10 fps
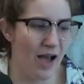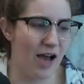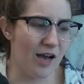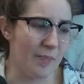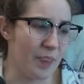
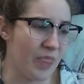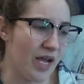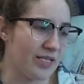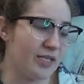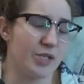
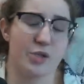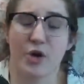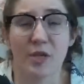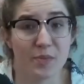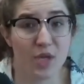Cuts and
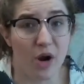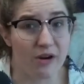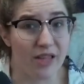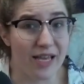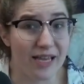scrapes
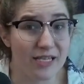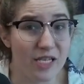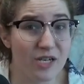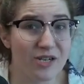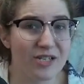are a lot
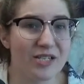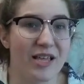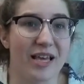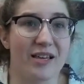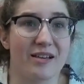easier to